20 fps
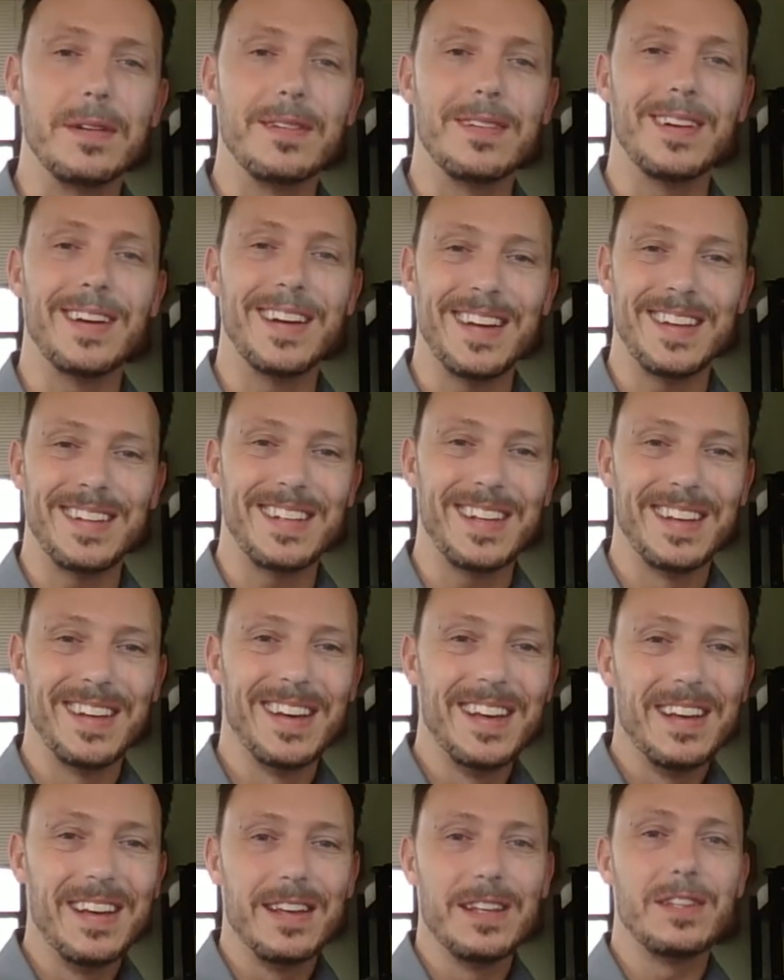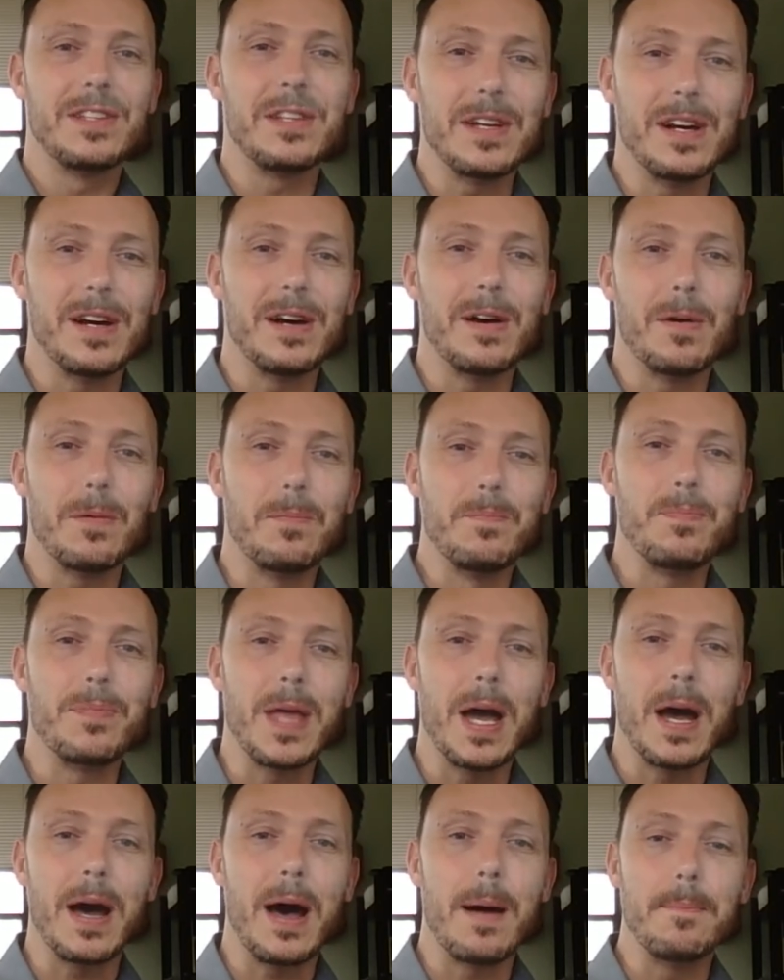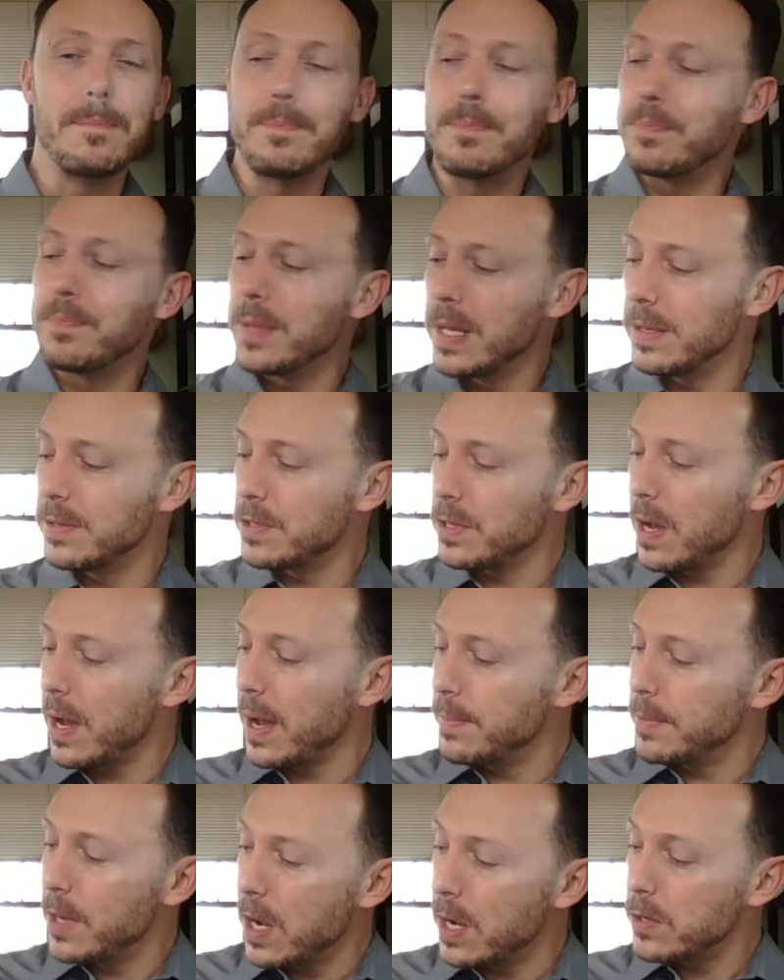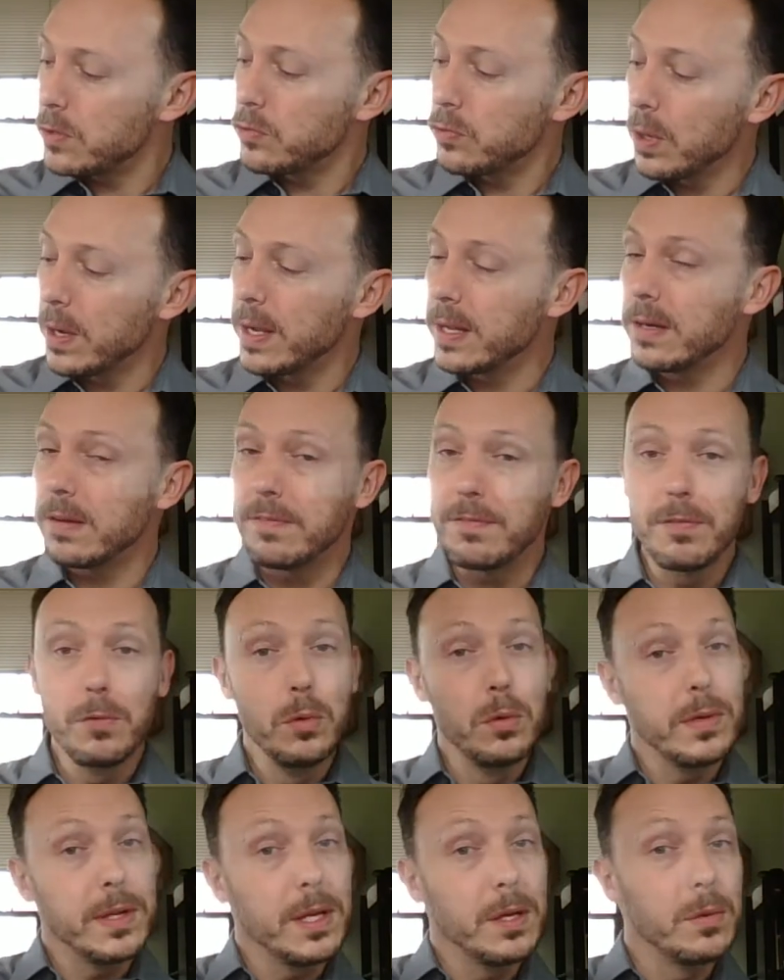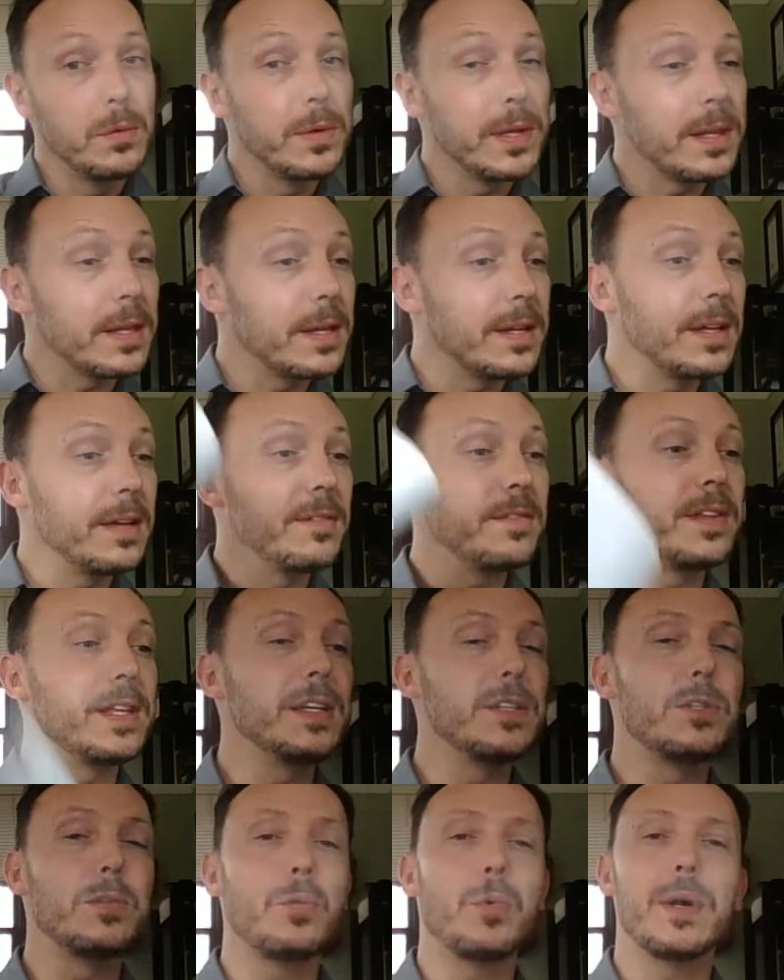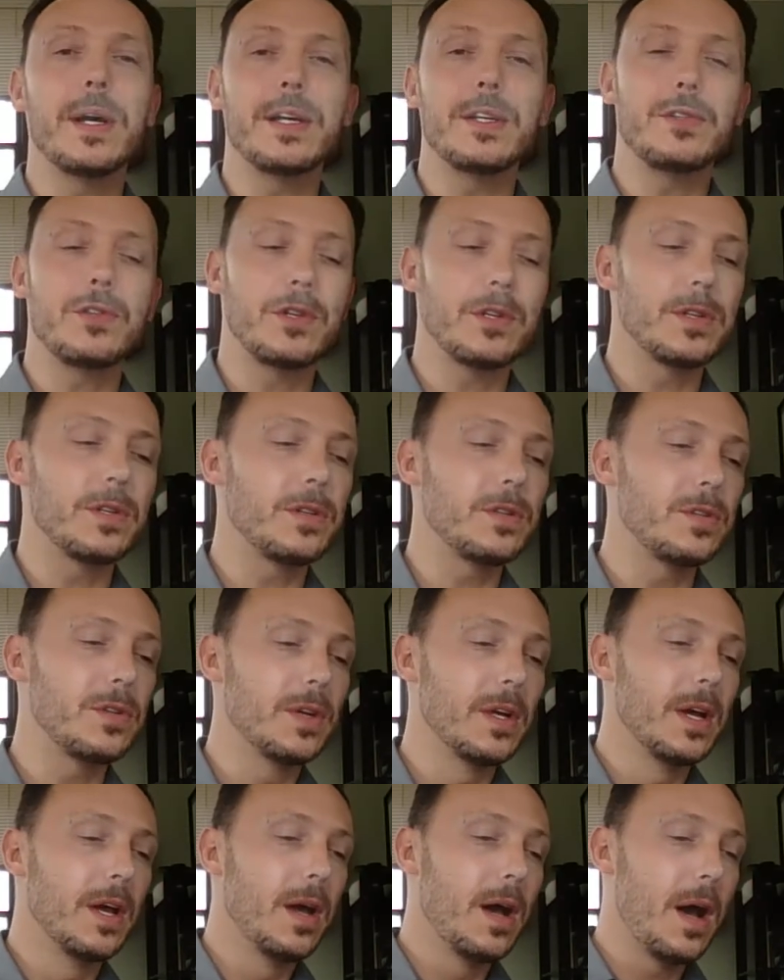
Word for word: All right? So, um, it's I'm not trying to fool you with any of these questions.